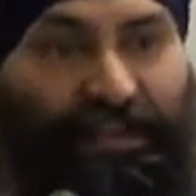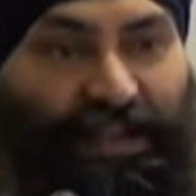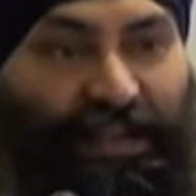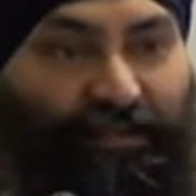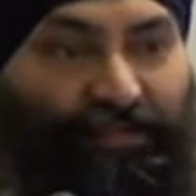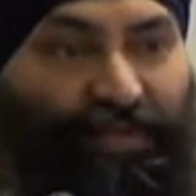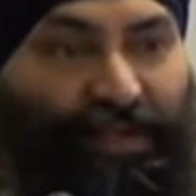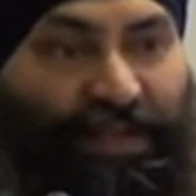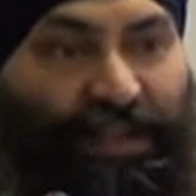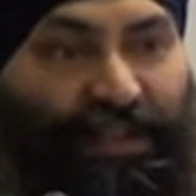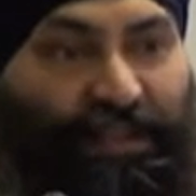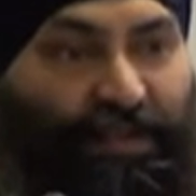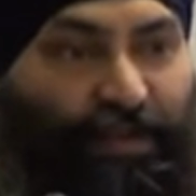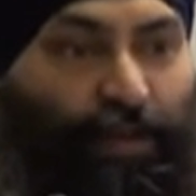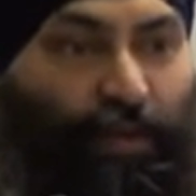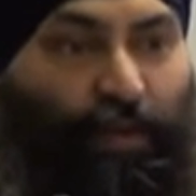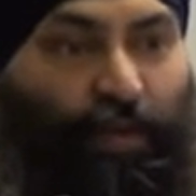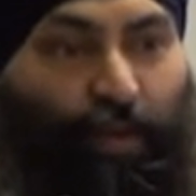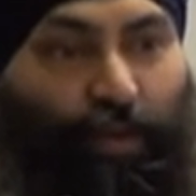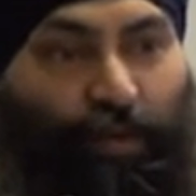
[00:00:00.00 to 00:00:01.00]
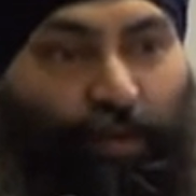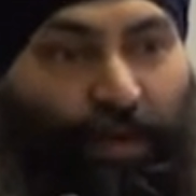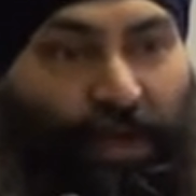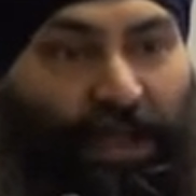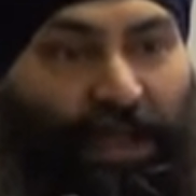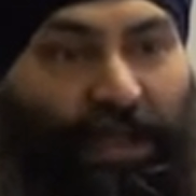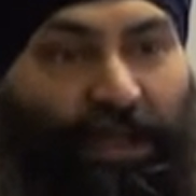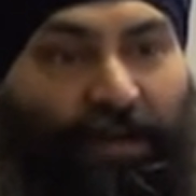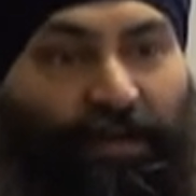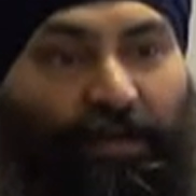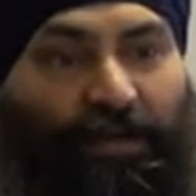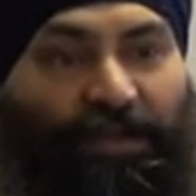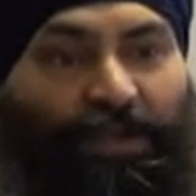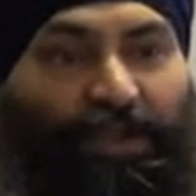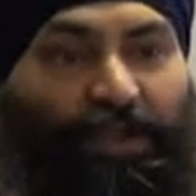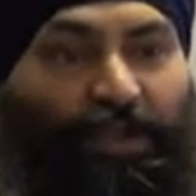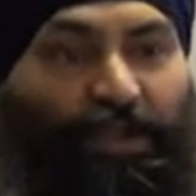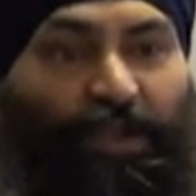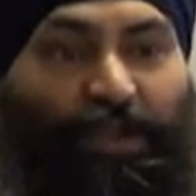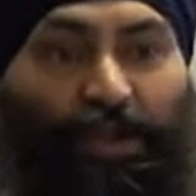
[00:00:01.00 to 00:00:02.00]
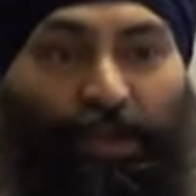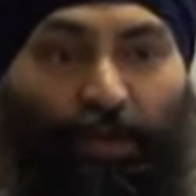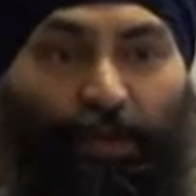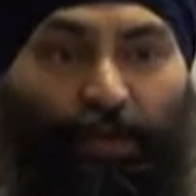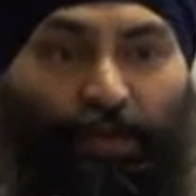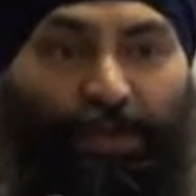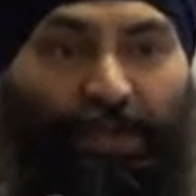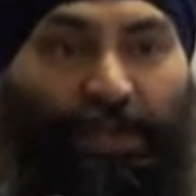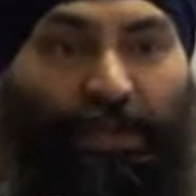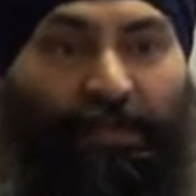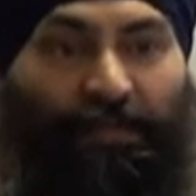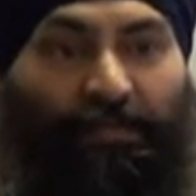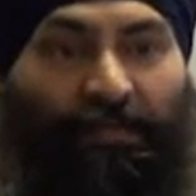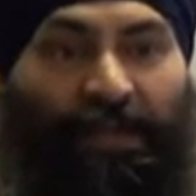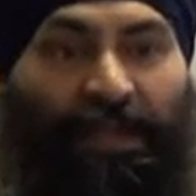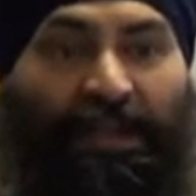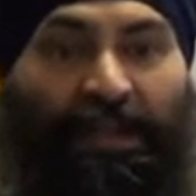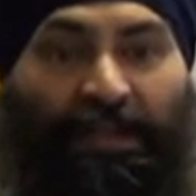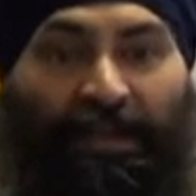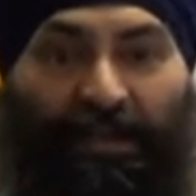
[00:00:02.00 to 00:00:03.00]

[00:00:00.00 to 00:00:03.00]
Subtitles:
And bring it to the Gurdwara or just do some